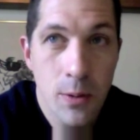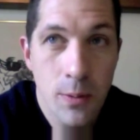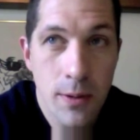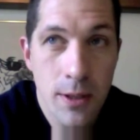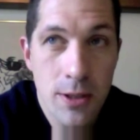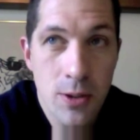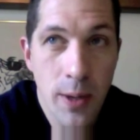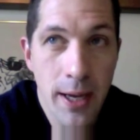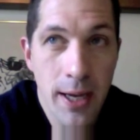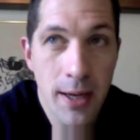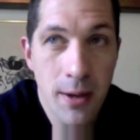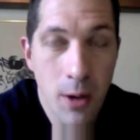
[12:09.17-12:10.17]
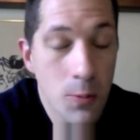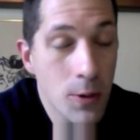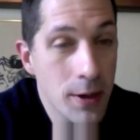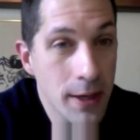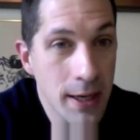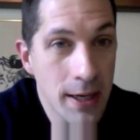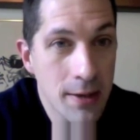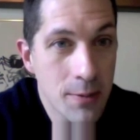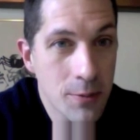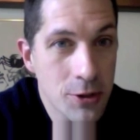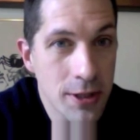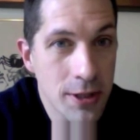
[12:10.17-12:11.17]
There's a way, on one hand, in
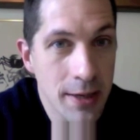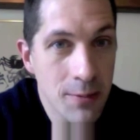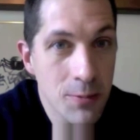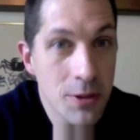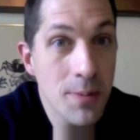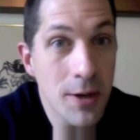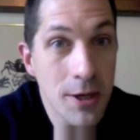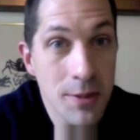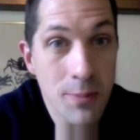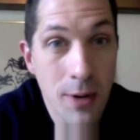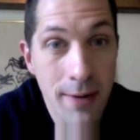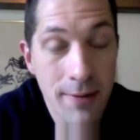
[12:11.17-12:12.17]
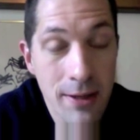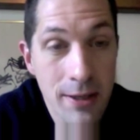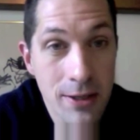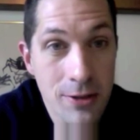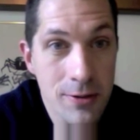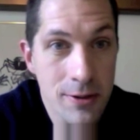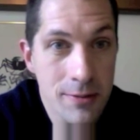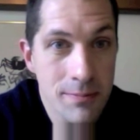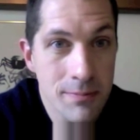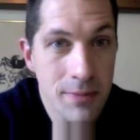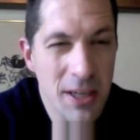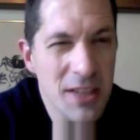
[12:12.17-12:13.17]
which they respond privately to it.
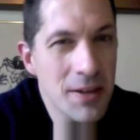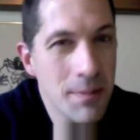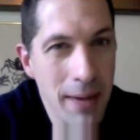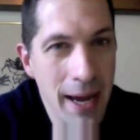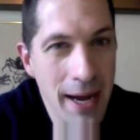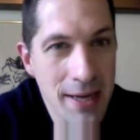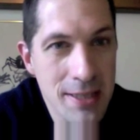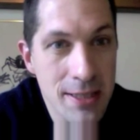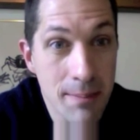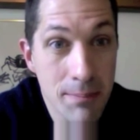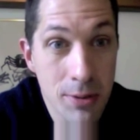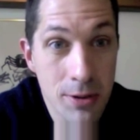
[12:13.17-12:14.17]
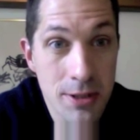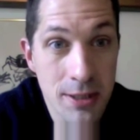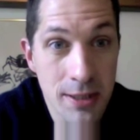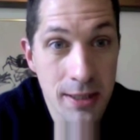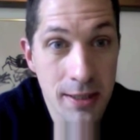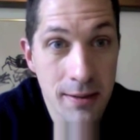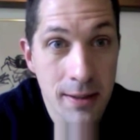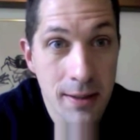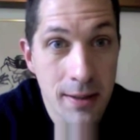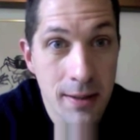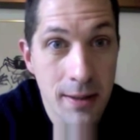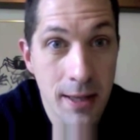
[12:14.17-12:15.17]
It impacts them personally.
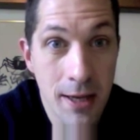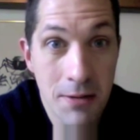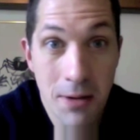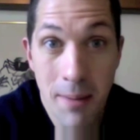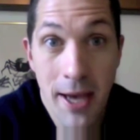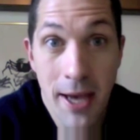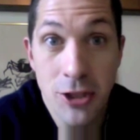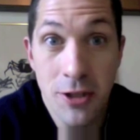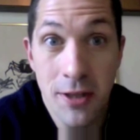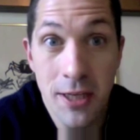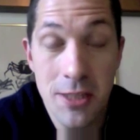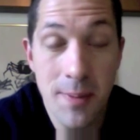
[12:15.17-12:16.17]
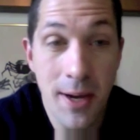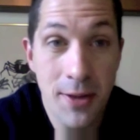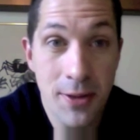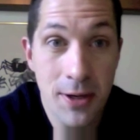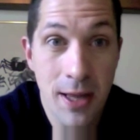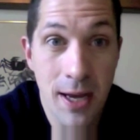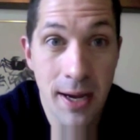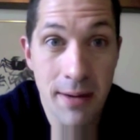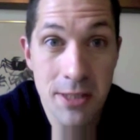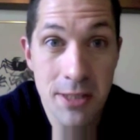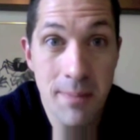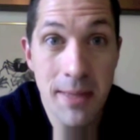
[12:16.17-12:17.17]
They imagine things about their
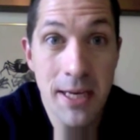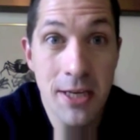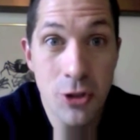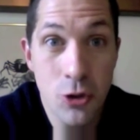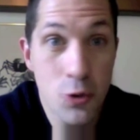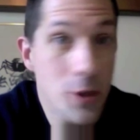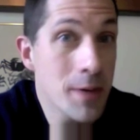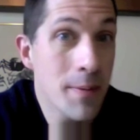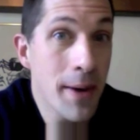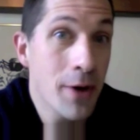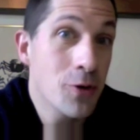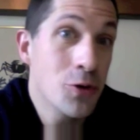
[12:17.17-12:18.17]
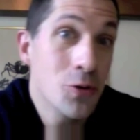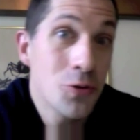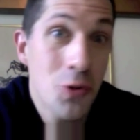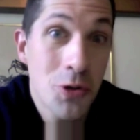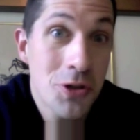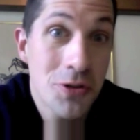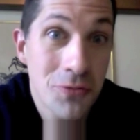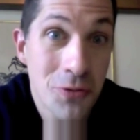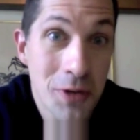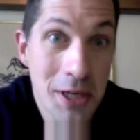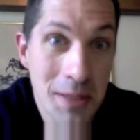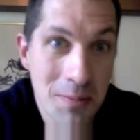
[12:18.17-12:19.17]
lives. They begin to dream about new sorts of
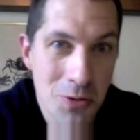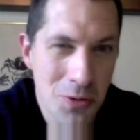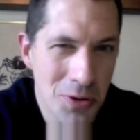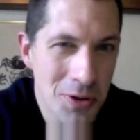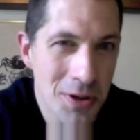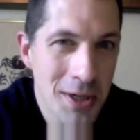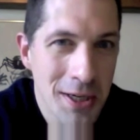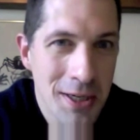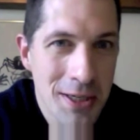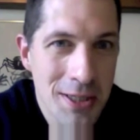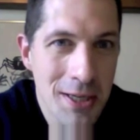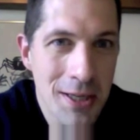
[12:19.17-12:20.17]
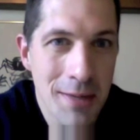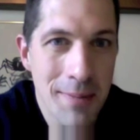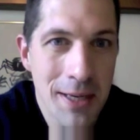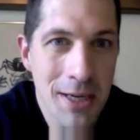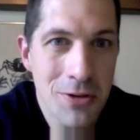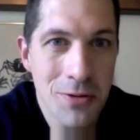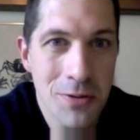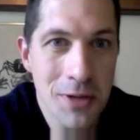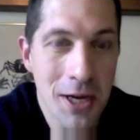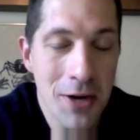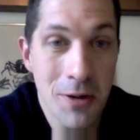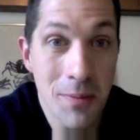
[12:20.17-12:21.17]
dreams, or suddenly begin to
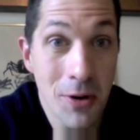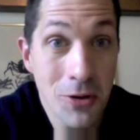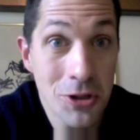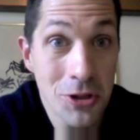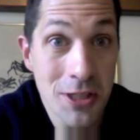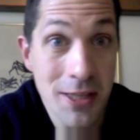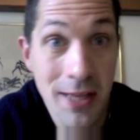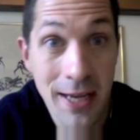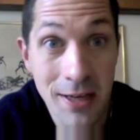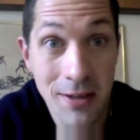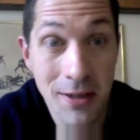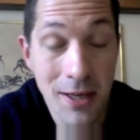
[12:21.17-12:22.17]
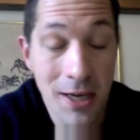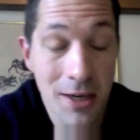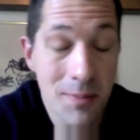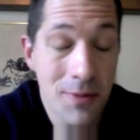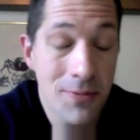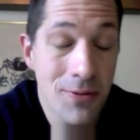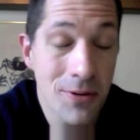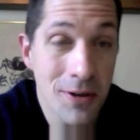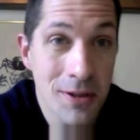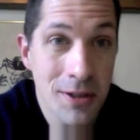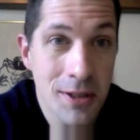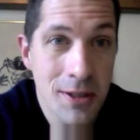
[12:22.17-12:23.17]
encounter emotions that they hadn't encountered before.
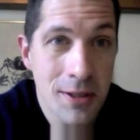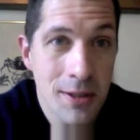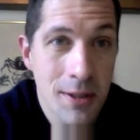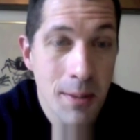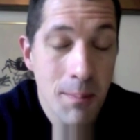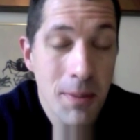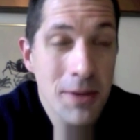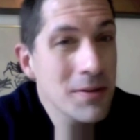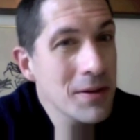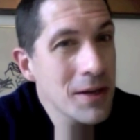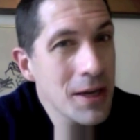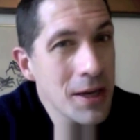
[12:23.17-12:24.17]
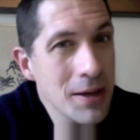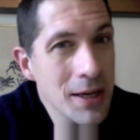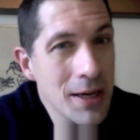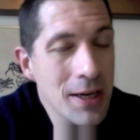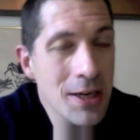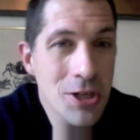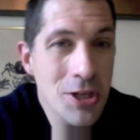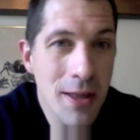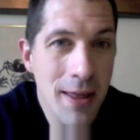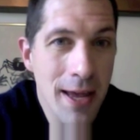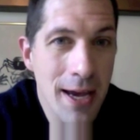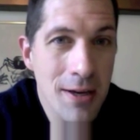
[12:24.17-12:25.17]
But in addition to
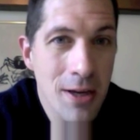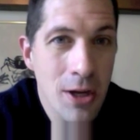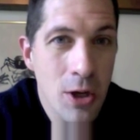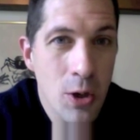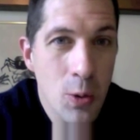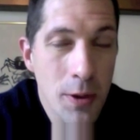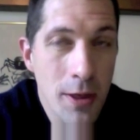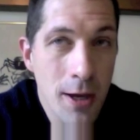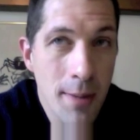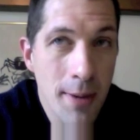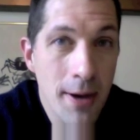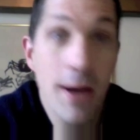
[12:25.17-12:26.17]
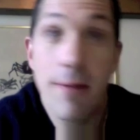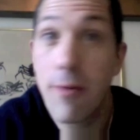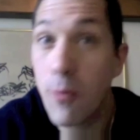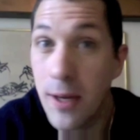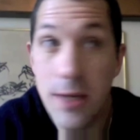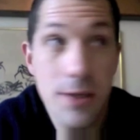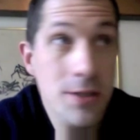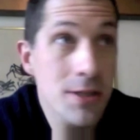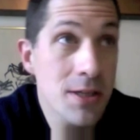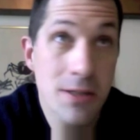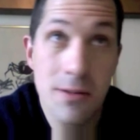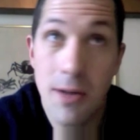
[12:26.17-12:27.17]
that, we think about how everyone
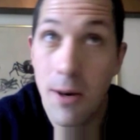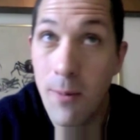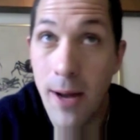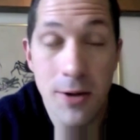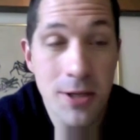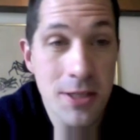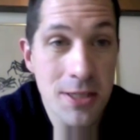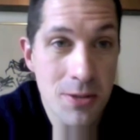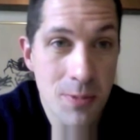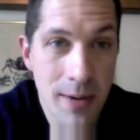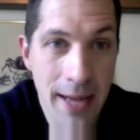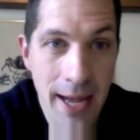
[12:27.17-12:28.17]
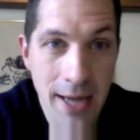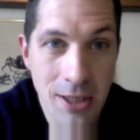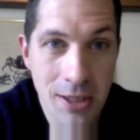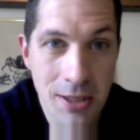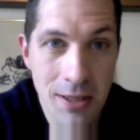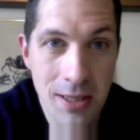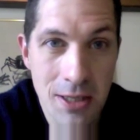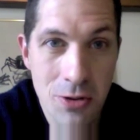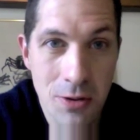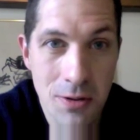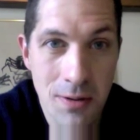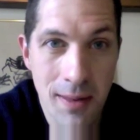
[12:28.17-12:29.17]
else around us is reacting to these
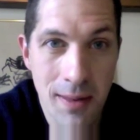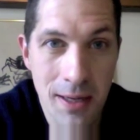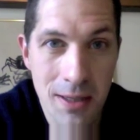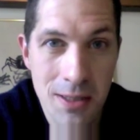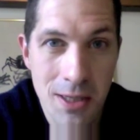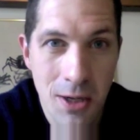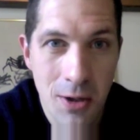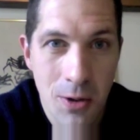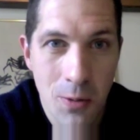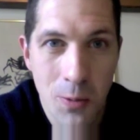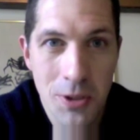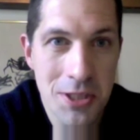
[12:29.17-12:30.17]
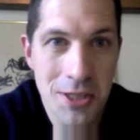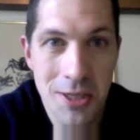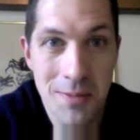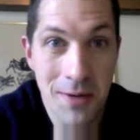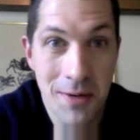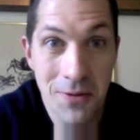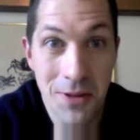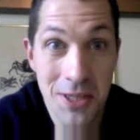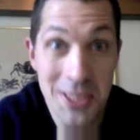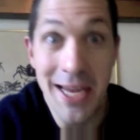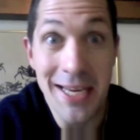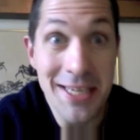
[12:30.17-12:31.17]
sorts of things. What does this mean for the
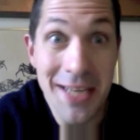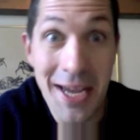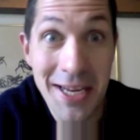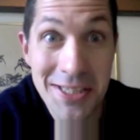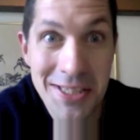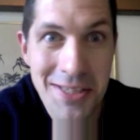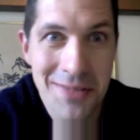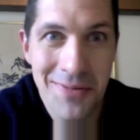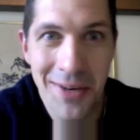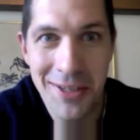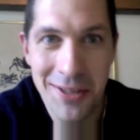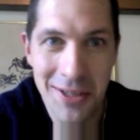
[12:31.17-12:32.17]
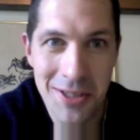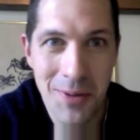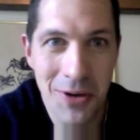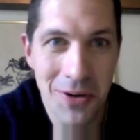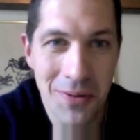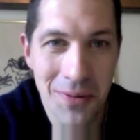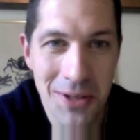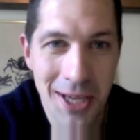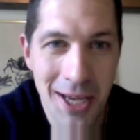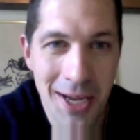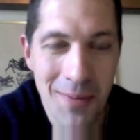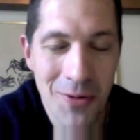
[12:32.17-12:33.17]
zeitgeist, right? The spirit of the
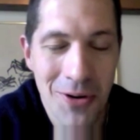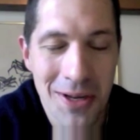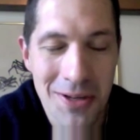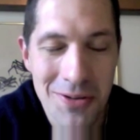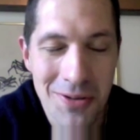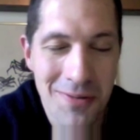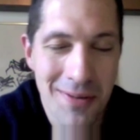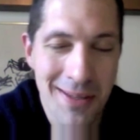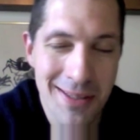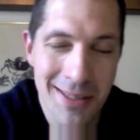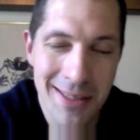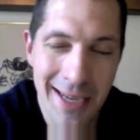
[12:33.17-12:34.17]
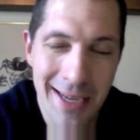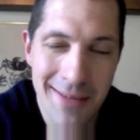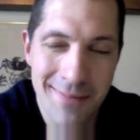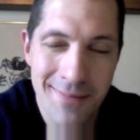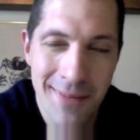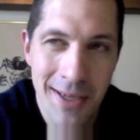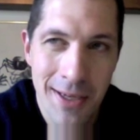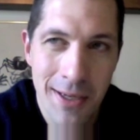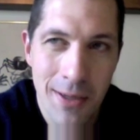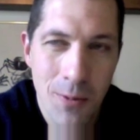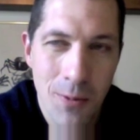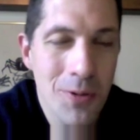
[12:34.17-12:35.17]
time, or any sort of things like that.
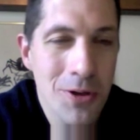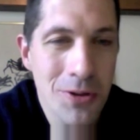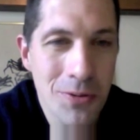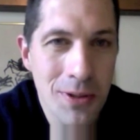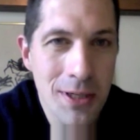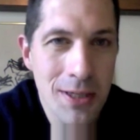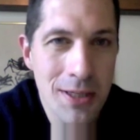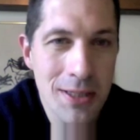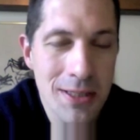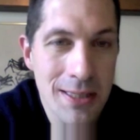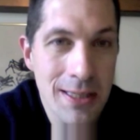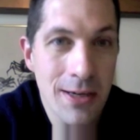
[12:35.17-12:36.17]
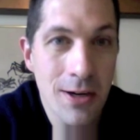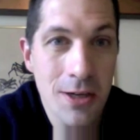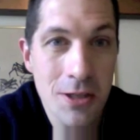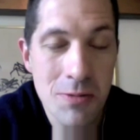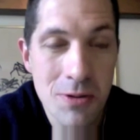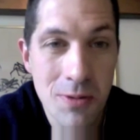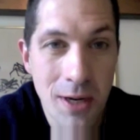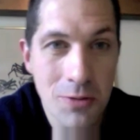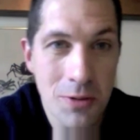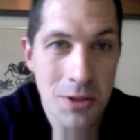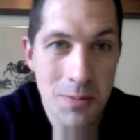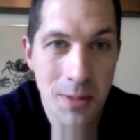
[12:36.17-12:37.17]
We wonder what it is that the artist was trying to
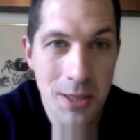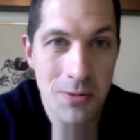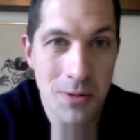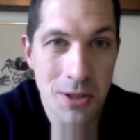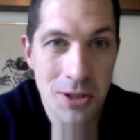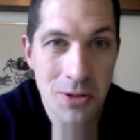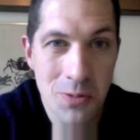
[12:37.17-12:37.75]
express to us.